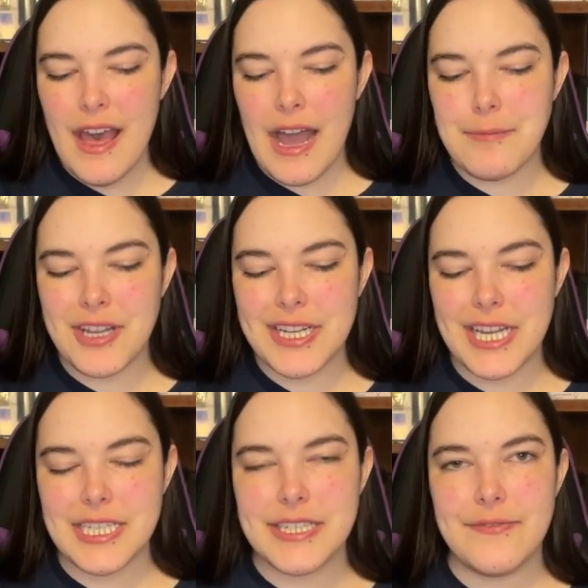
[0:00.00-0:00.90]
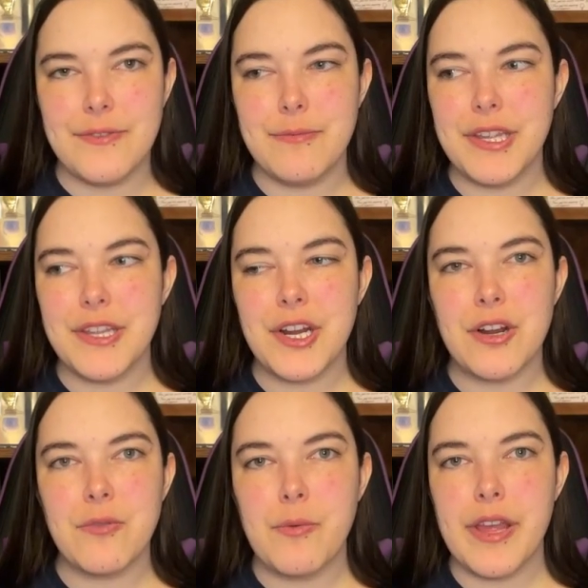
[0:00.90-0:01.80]
I'm not as
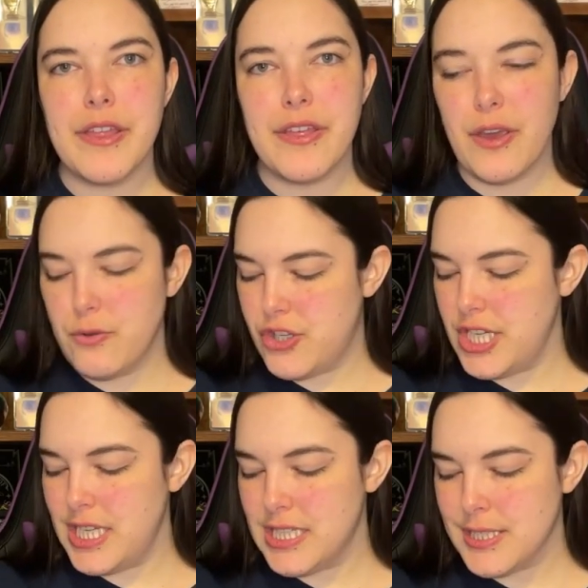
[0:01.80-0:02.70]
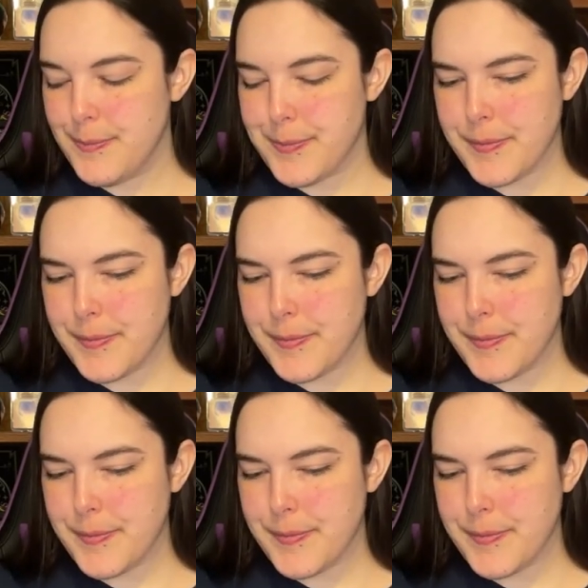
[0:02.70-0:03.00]
familiar with goat cheese.